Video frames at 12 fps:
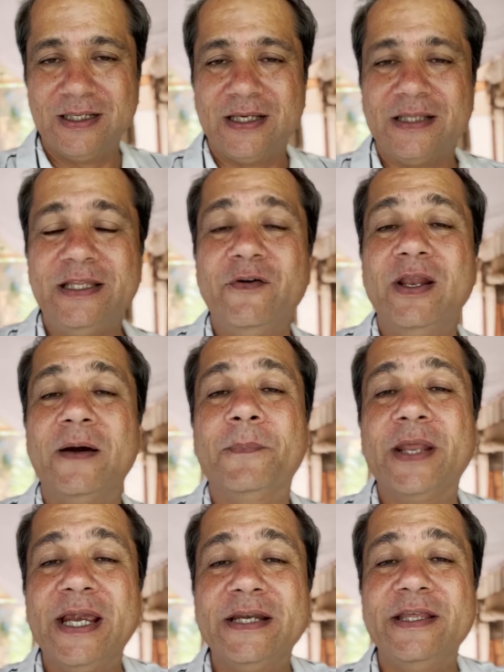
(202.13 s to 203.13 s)
They will
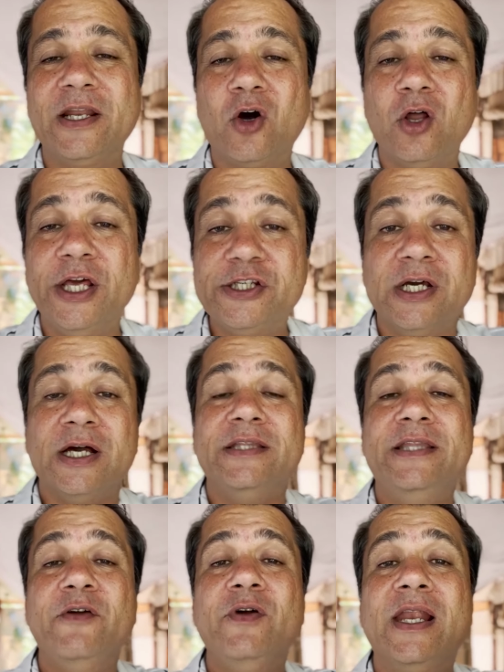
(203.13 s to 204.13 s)
upgrade their knowledge.
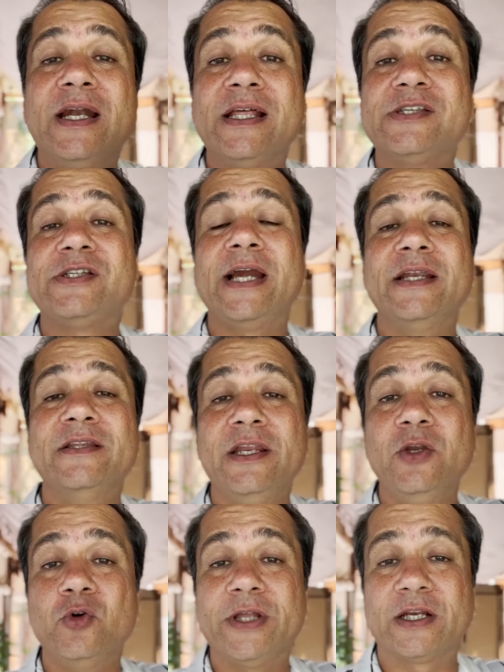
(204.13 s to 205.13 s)
They will understand the
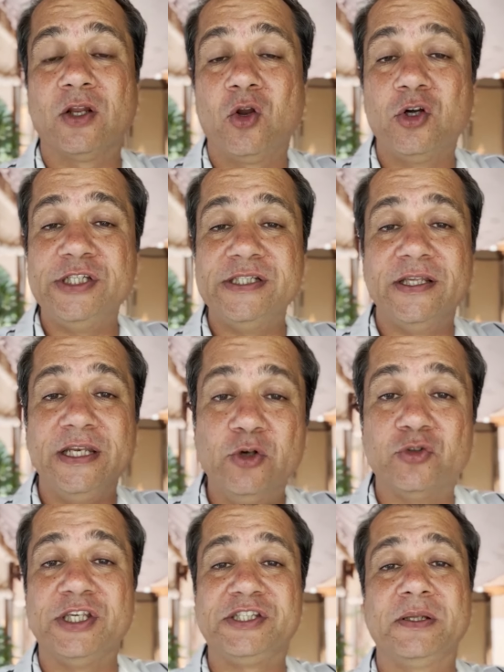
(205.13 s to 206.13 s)
new technologies and new
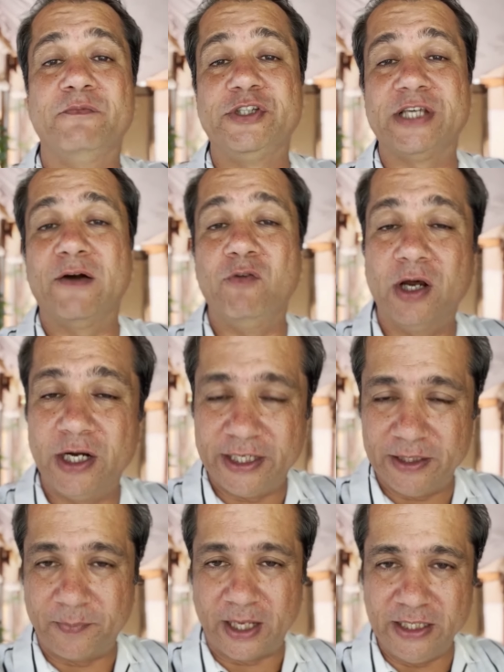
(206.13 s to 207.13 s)
system which I have learned
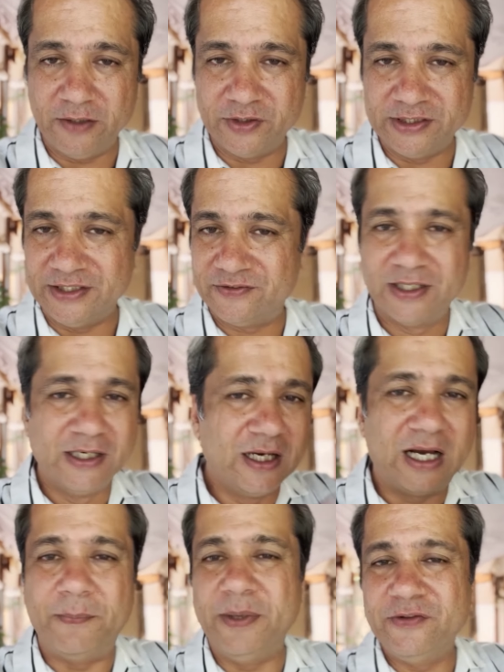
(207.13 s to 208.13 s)
in Bali with these
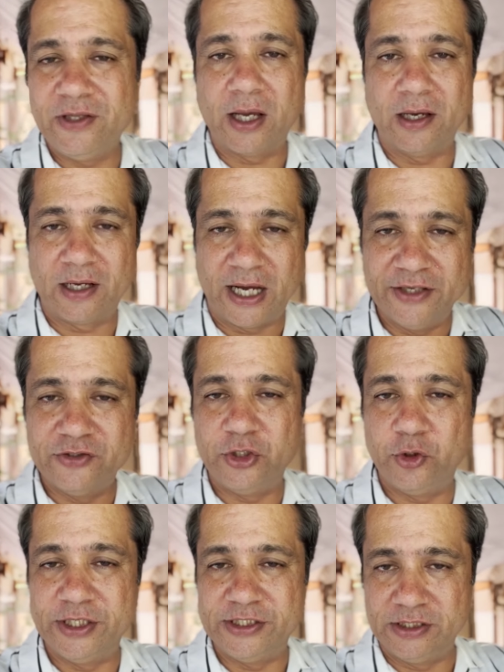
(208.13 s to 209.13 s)
amazing guys
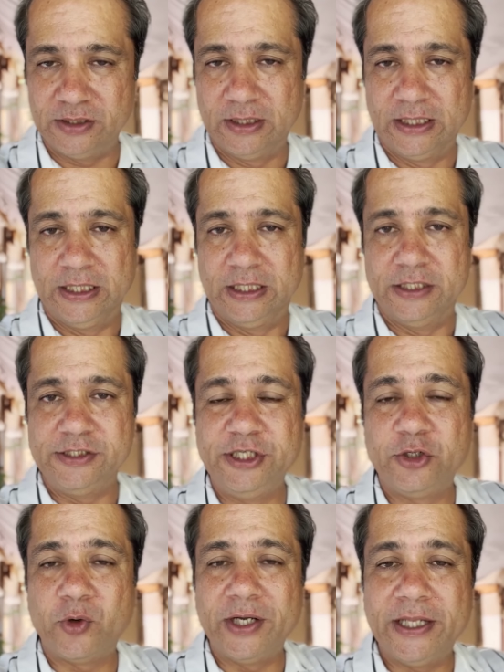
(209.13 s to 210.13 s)
during
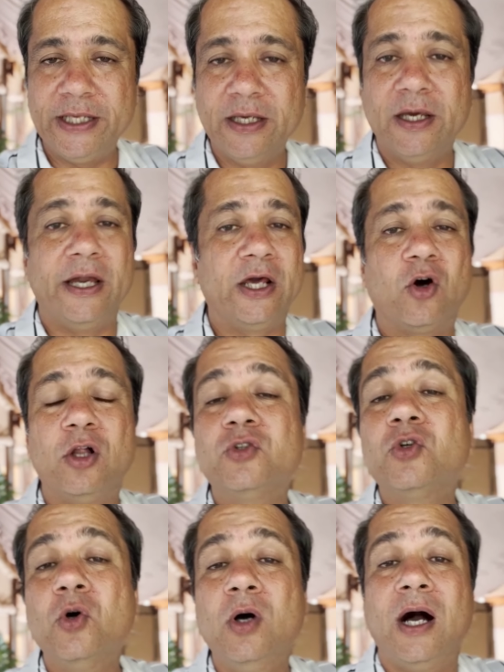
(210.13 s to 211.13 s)
G20. And
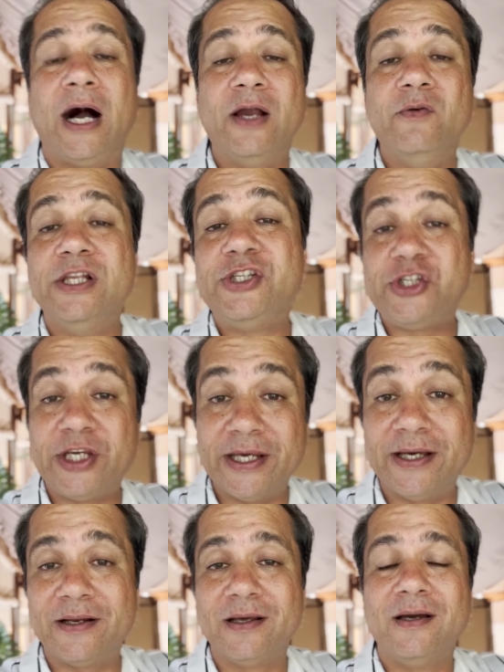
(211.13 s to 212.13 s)
also I will
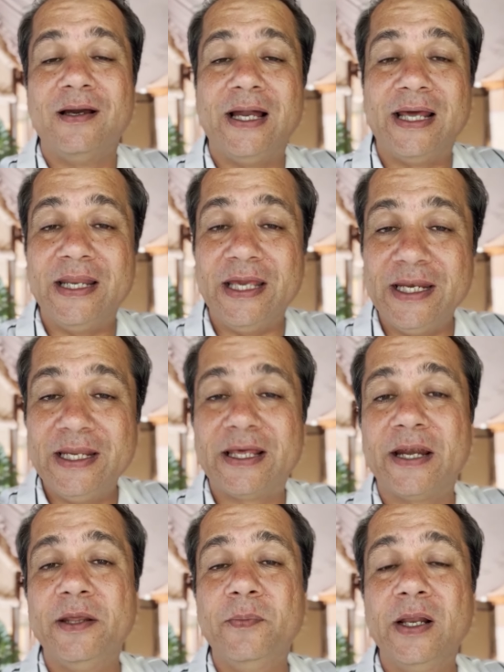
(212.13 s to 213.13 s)
share an
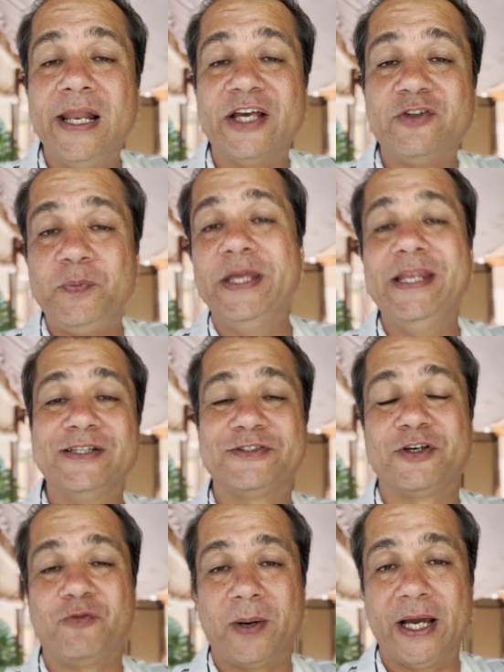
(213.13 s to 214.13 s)
incredible experience
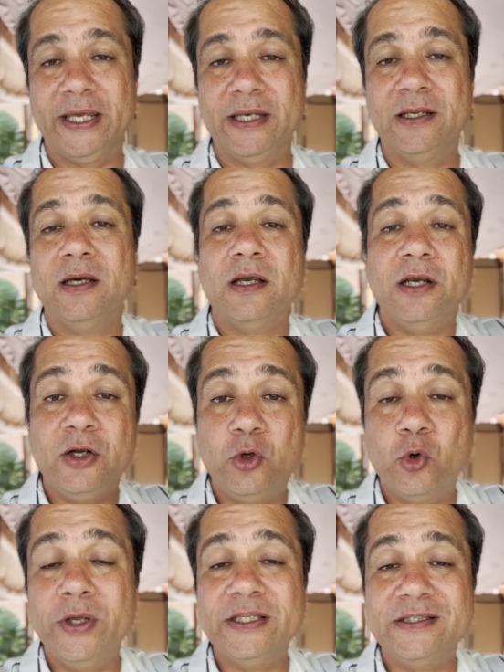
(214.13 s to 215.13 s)
of mine
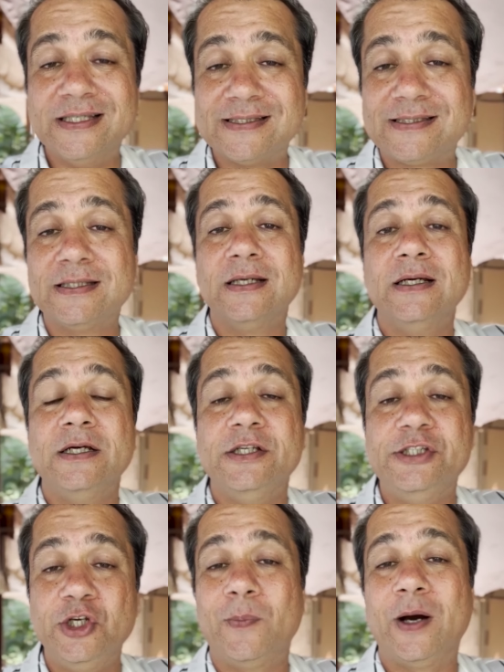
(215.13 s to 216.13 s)
doing this
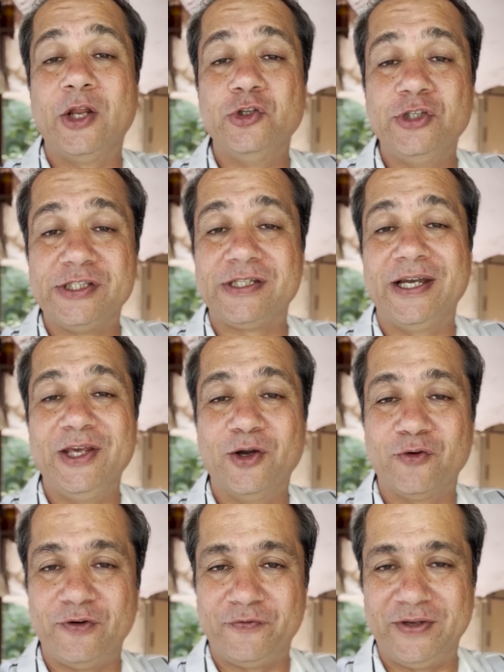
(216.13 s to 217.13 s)
geobiology study
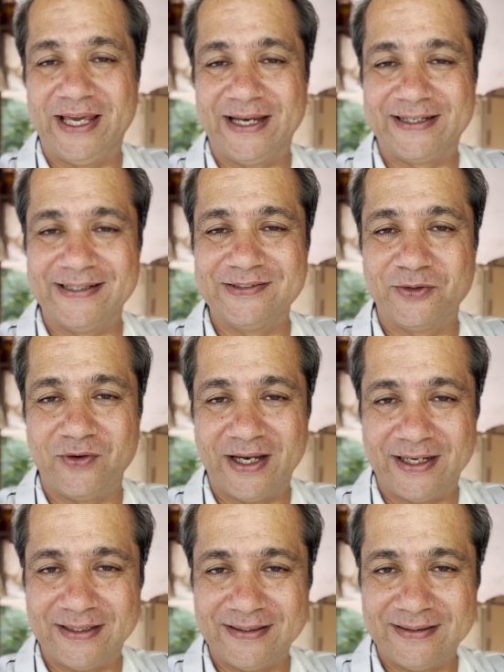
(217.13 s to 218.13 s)
of 50 hectares of land.